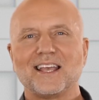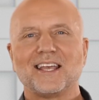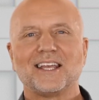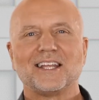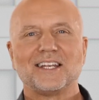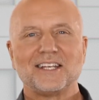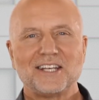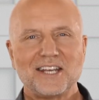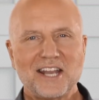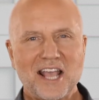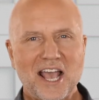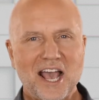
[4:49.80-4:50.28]

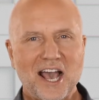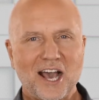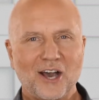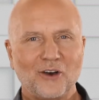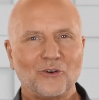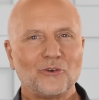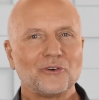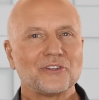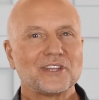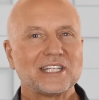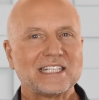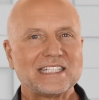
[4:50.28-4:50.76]

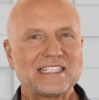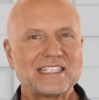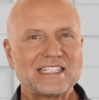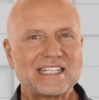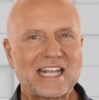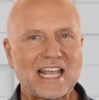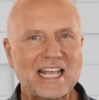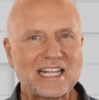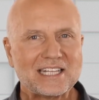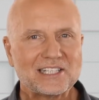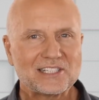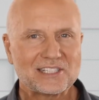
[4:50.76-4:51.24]
Now the
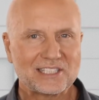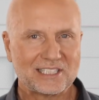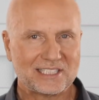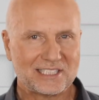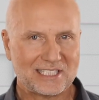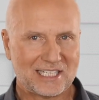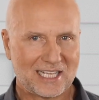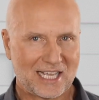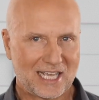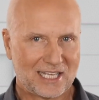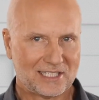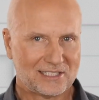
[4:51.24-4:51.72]

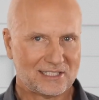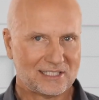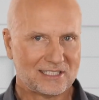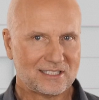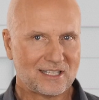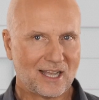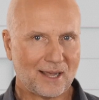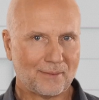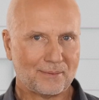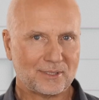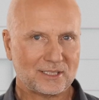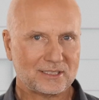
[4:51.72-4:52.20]
density has
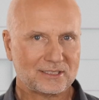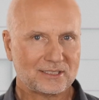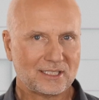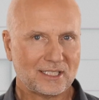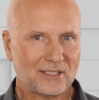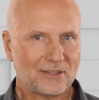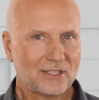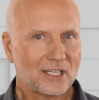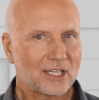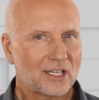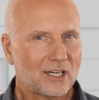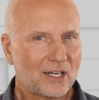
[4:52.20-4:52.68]
doubled
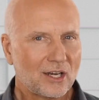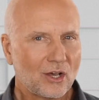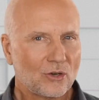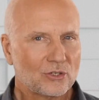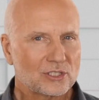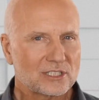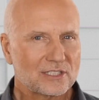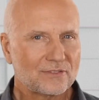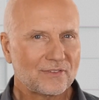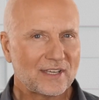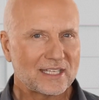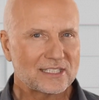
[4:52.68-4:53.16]
in the
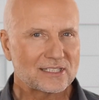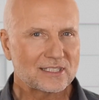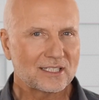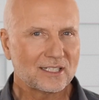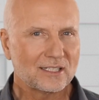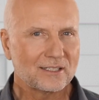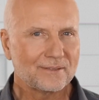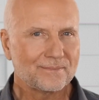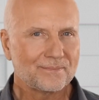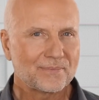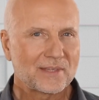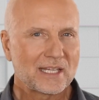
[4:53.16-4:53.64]
closed
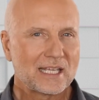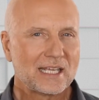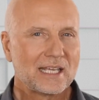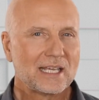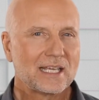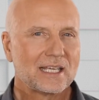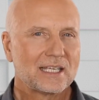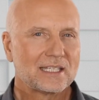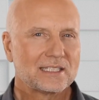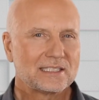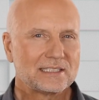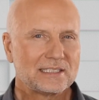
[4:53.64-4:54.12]
vessel.
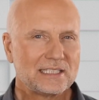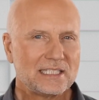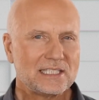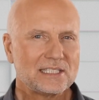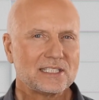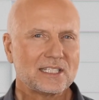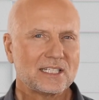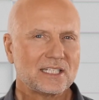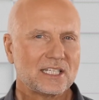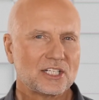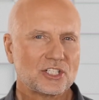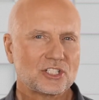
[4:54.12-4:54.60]

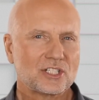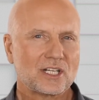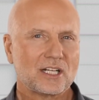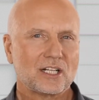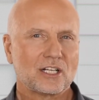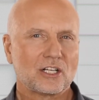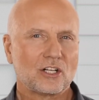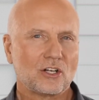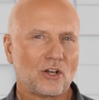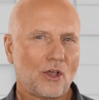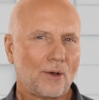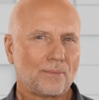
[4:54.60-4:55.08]
These additional
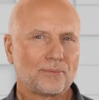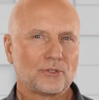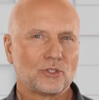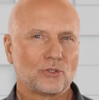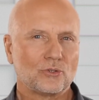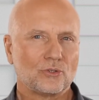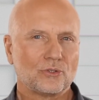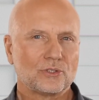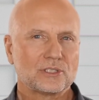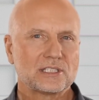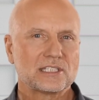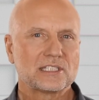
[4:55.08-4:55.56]

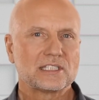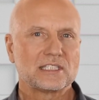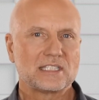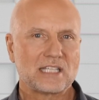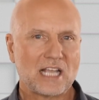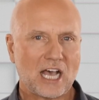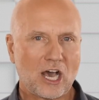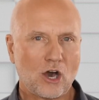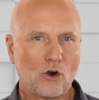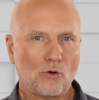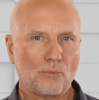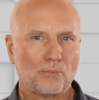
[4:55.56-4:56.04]
globules
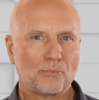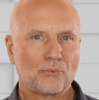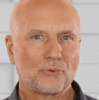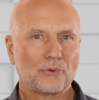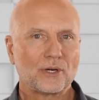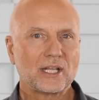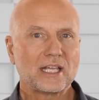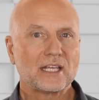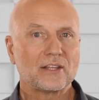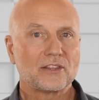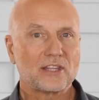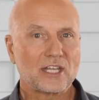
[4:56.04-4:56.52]
now
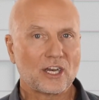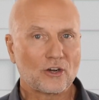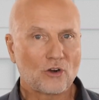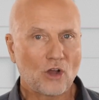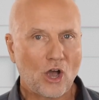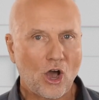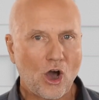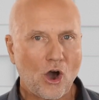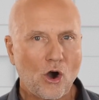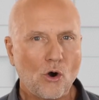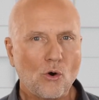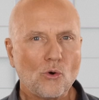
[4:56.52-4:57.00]
bring
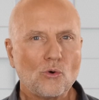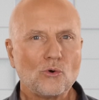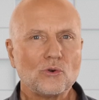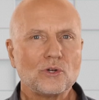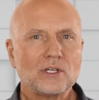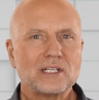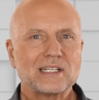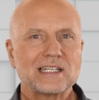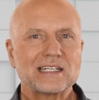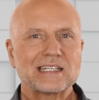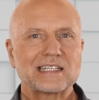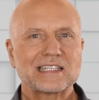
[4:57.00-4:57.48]
their
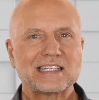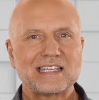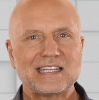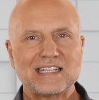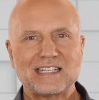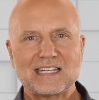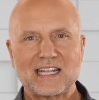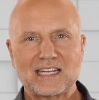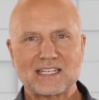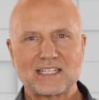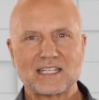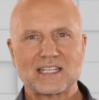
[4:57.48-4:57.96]
own
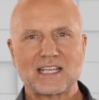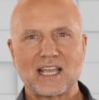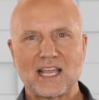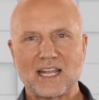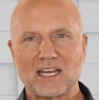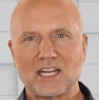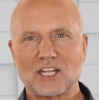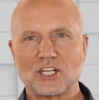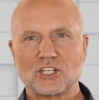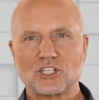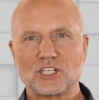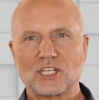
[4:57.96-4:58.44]
kinetic
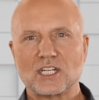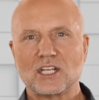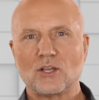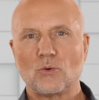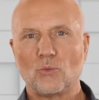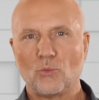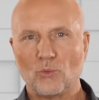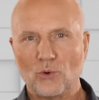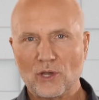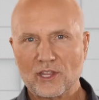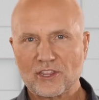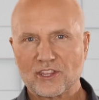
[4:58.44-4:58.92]
energy
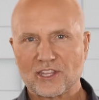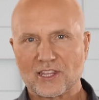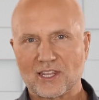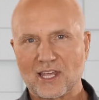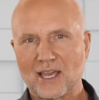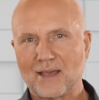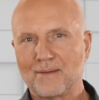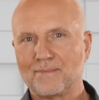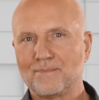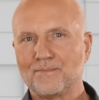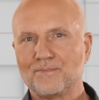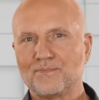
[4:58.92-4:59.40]
with
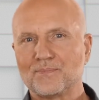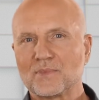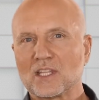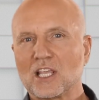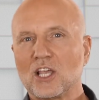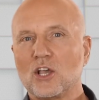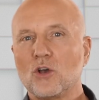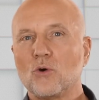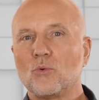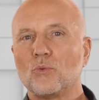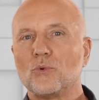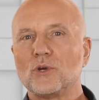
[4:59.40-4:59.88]
them,
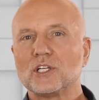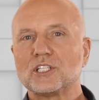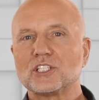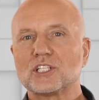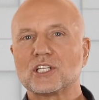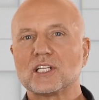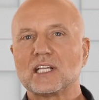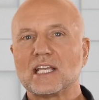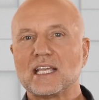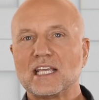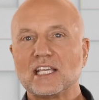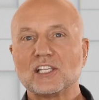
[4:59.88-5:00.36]

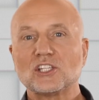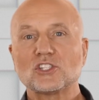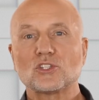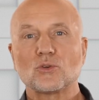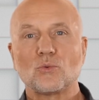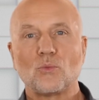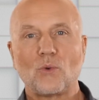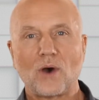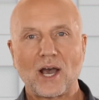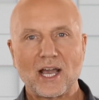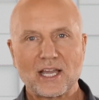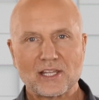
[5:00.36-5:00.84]
which is
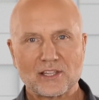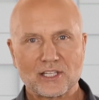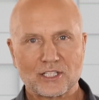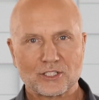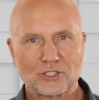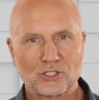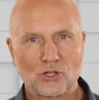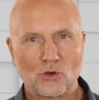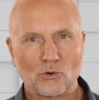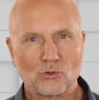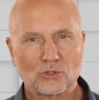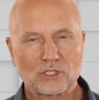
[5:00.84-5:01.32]
why the
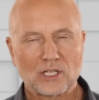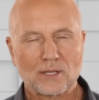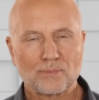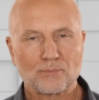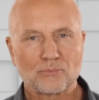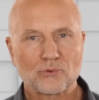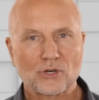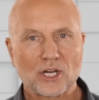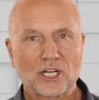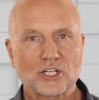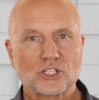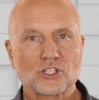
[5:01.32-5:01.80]
total
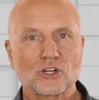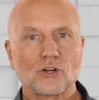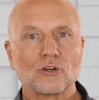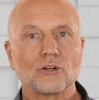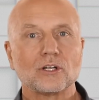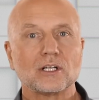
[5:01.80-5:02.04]
pressure